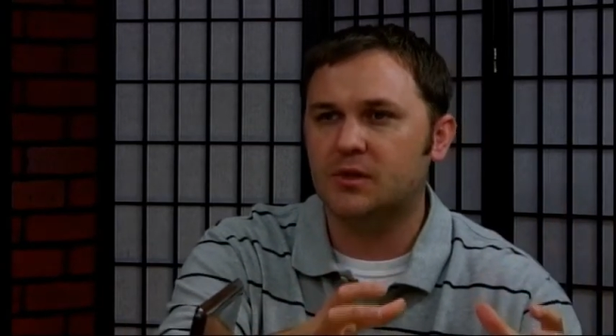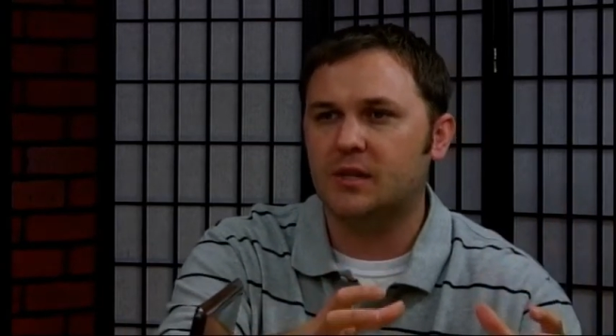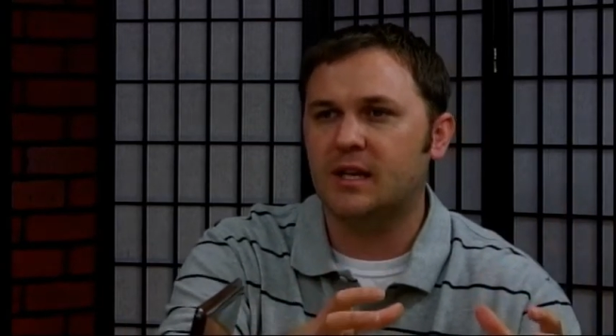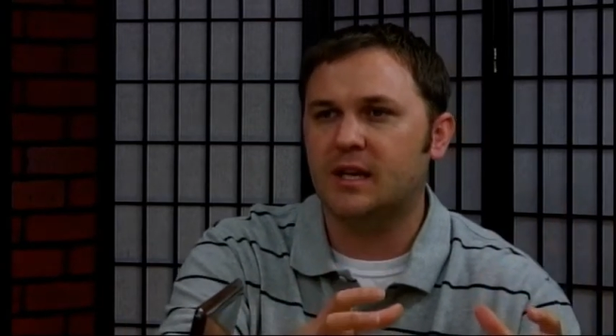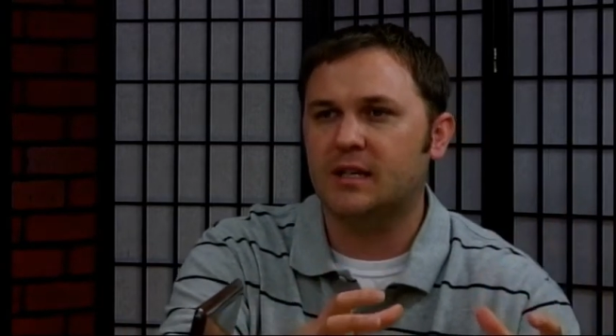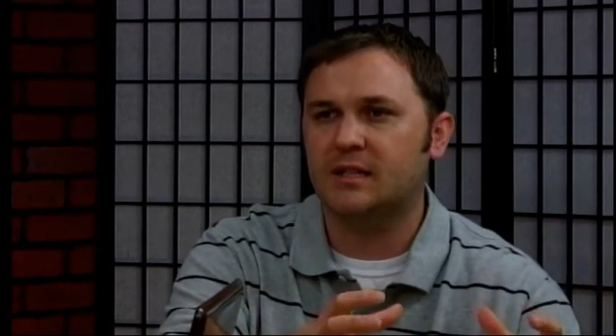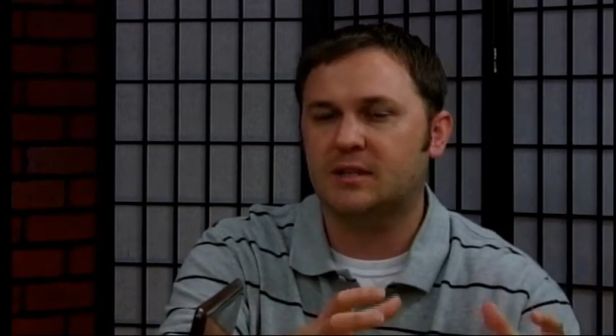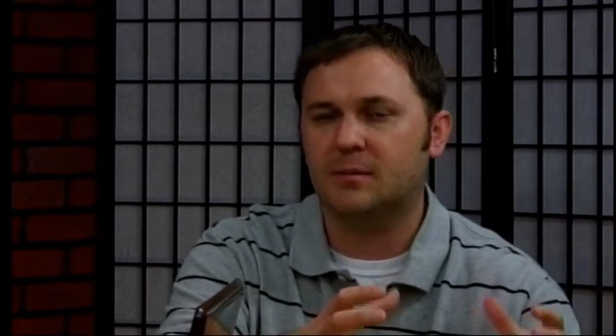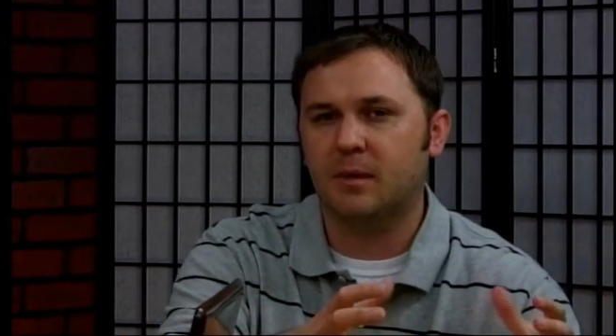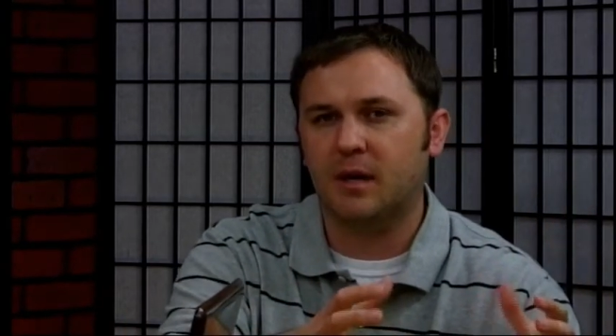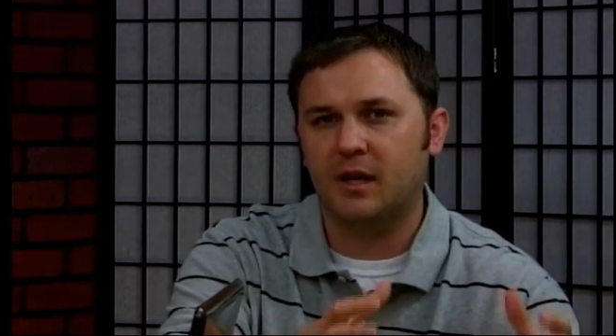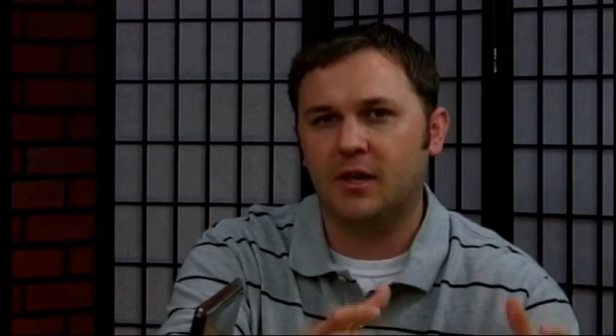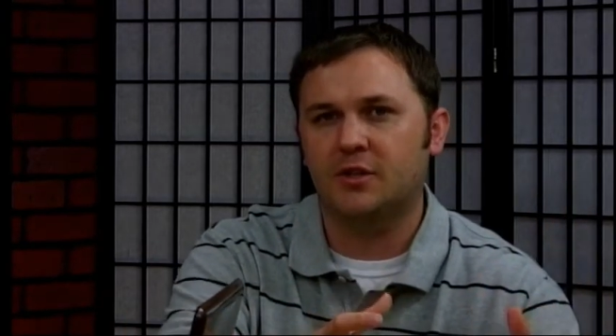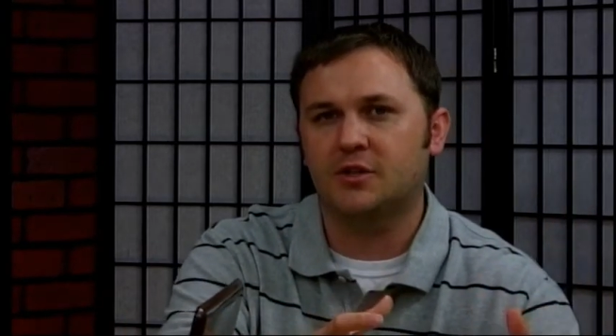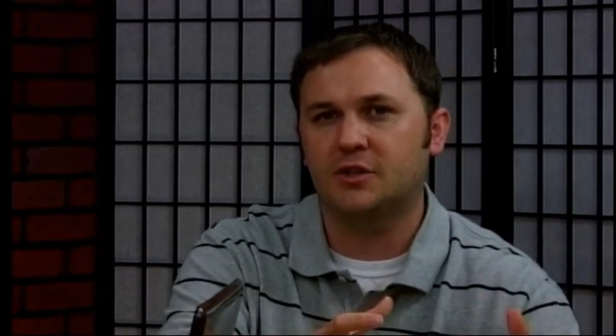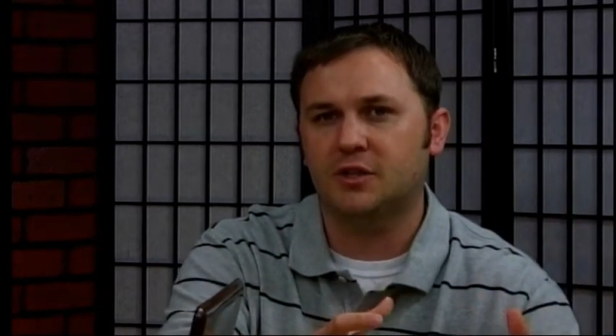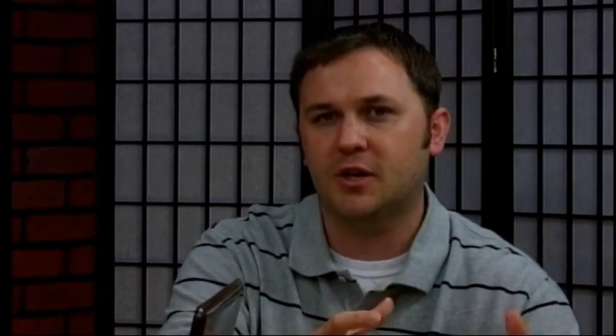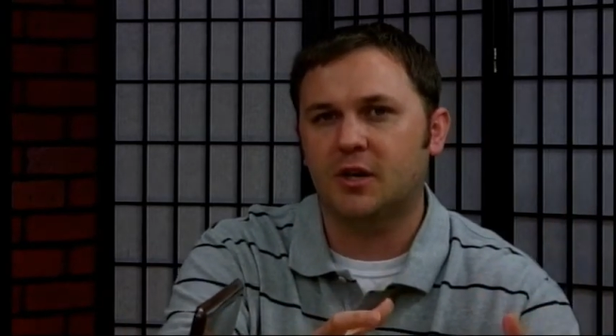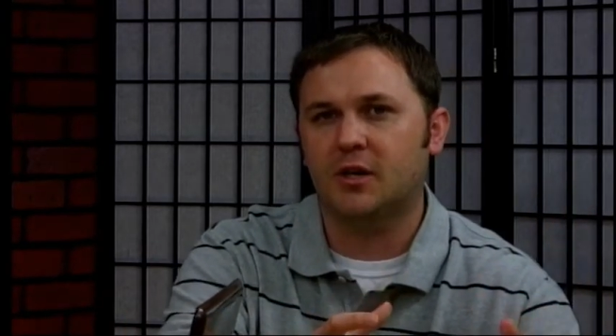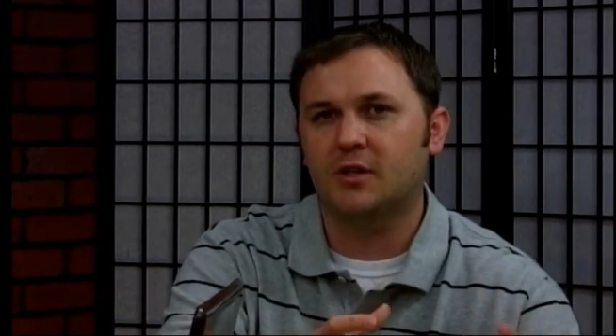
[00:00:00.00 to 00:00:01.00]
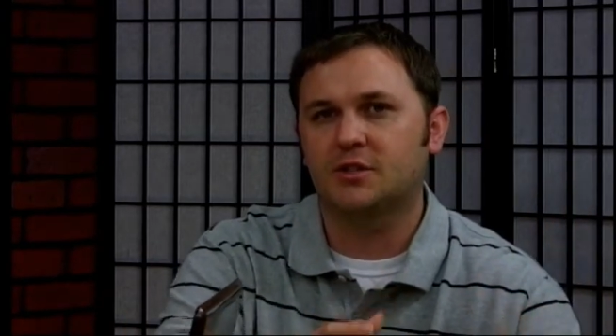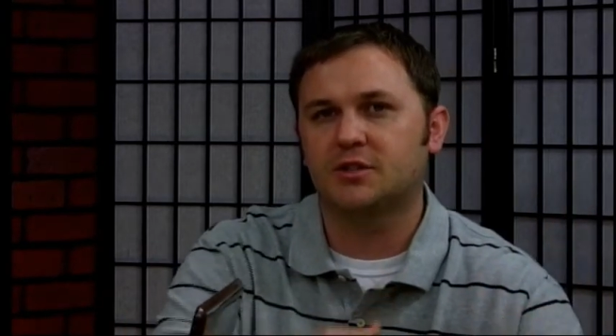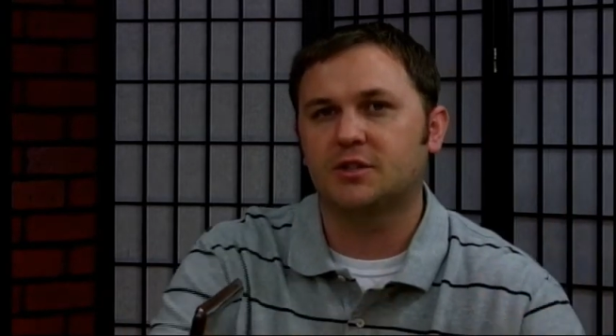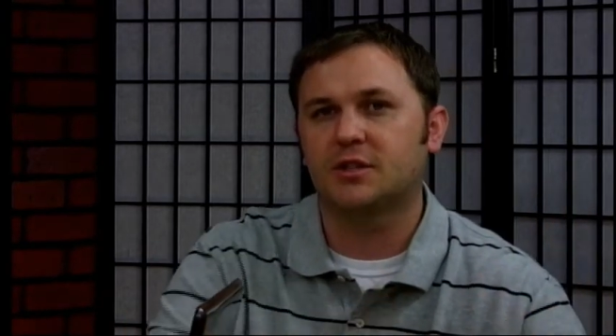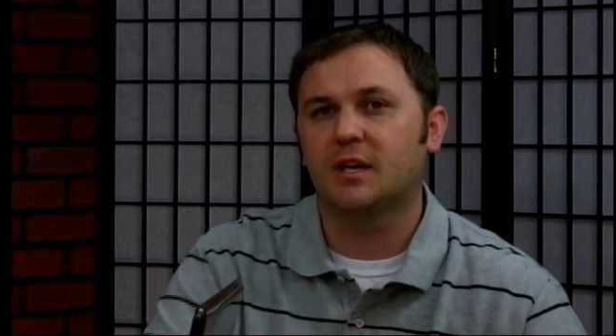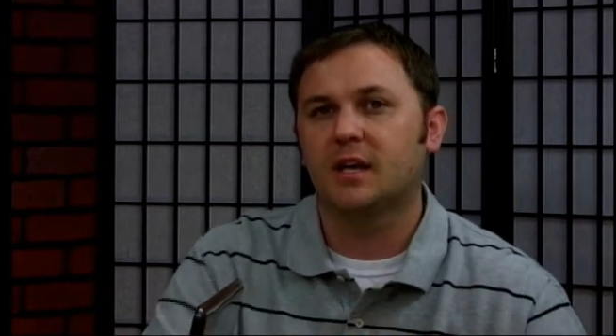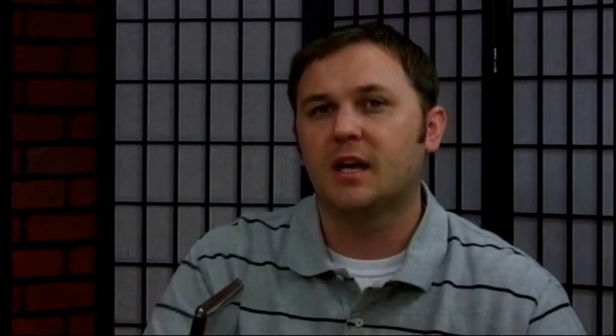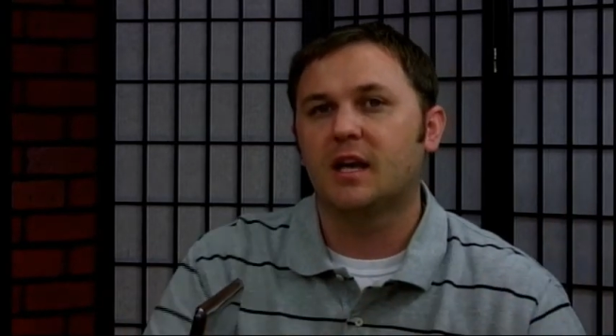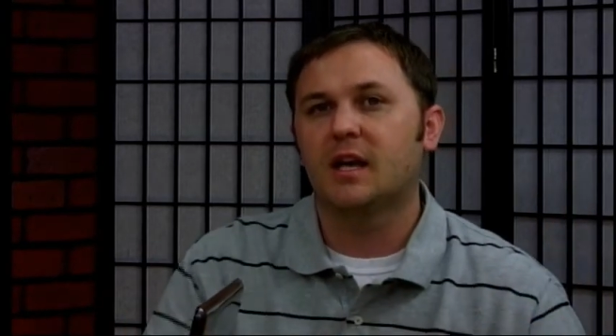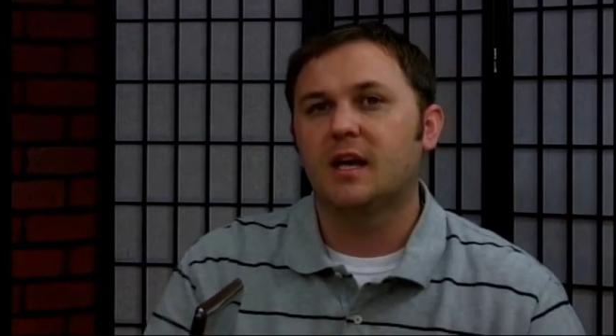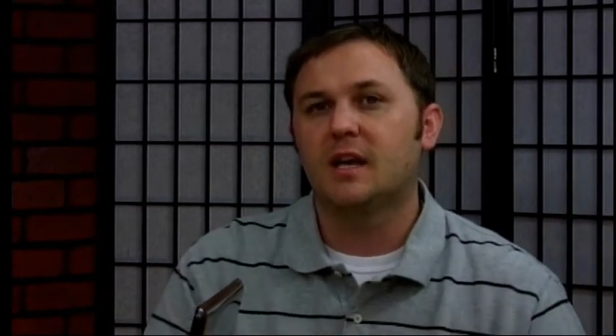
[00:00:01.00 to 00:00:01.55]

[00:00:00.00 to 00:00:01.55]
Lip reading: things about your church,